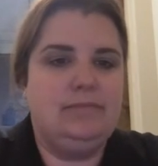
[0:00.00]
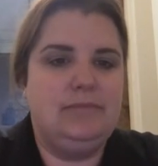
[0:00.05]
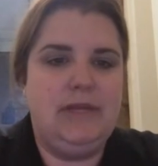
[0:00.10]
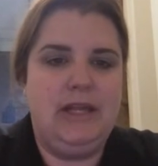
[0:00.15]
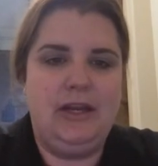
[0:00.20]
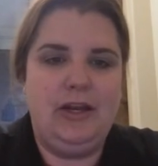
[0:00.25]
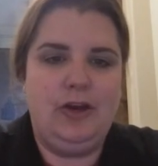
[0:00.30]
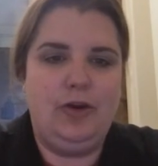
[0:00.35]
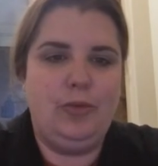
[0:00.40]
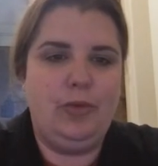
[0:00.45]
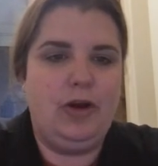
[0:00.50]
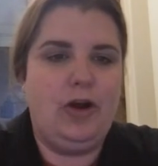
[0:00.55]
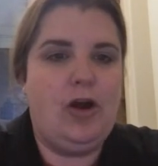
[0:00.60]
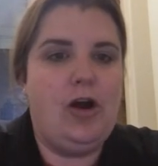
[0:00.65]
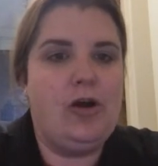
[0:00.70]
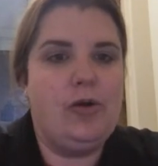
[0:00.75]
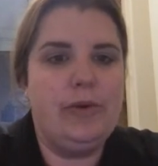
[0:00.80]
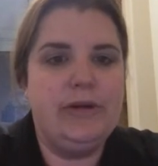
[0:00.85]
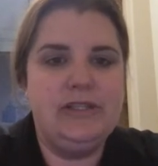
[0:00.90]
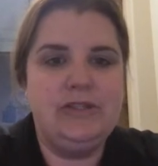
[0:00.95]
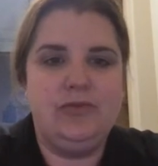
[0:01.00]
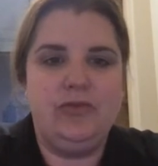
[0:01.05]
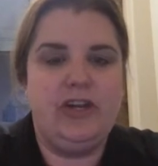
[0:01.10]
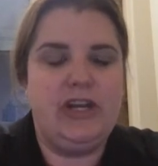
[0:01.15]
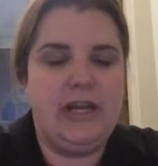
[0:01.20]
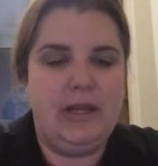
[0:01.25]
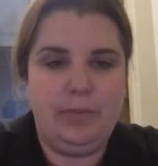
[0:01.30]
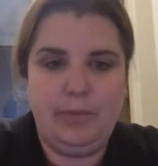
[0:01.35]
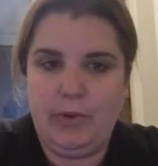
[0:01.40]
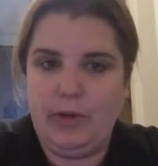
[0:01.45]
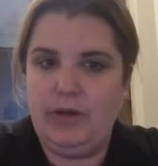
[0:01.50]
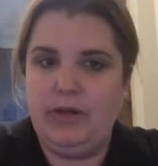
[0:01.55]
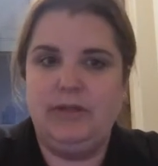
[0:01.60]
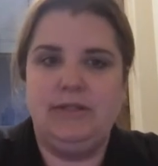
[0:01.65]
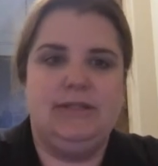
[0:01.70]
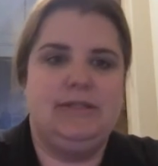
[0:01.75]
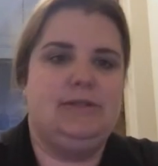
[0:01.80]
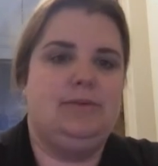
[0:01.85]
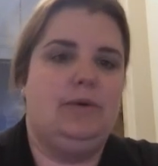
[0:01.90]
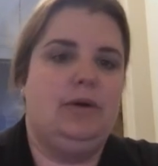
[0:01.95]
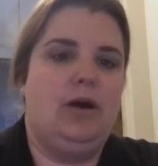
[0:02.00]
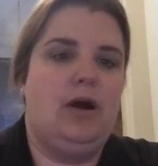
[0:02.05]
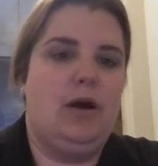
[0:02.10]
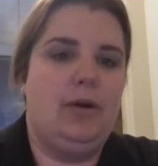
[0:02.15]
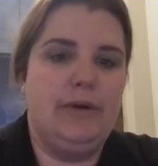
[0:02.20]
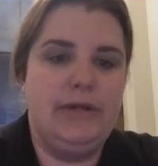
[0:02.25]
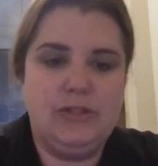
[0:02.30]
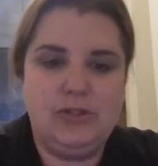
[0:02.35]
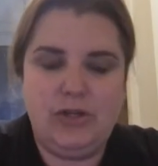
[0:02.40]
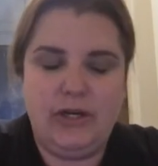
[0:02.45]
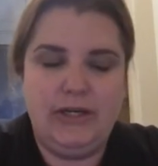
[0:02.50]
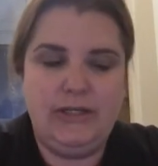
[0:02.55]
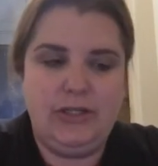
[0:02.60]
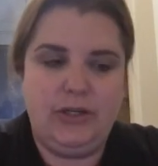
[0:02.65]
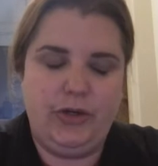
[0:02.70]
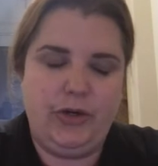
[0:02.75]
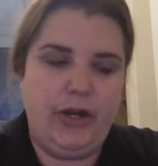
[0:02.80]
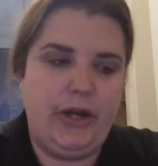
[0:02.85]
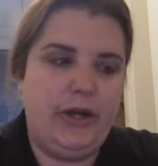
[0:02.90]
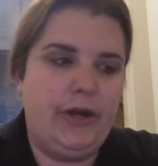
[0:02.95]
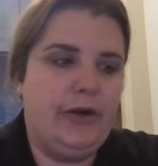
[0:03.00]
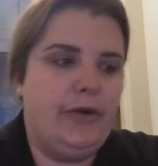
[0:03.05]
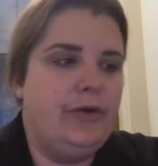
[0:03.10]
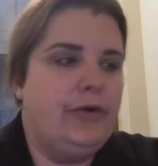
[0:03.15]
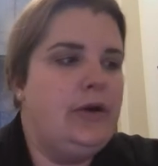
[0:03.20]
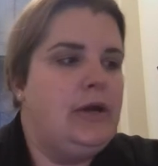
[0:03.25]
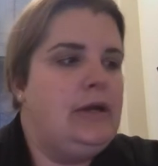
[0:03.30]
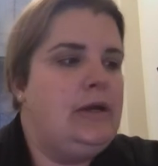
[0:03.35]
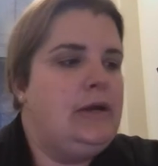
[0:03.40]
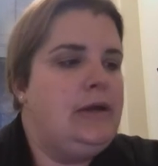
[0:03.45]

We're always reading books, we're always trying to grow.